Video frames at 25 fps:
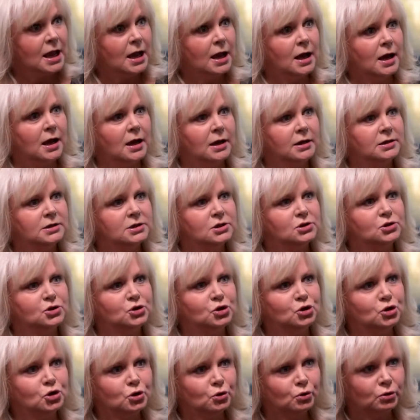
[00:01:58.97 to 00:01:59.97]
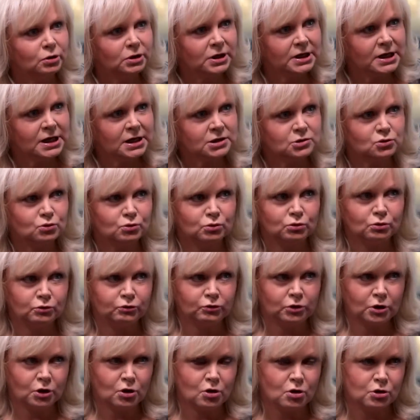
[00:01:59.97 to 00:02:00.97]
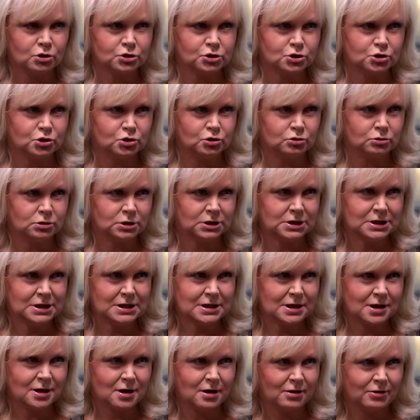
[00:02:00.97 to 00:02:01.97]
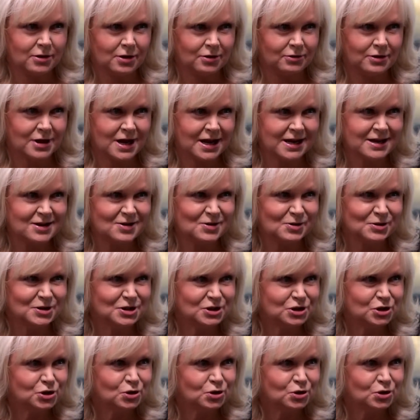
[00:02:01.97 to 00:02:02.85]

And Stuart Lee, I don't know if you caught Stuart Lee the other night on his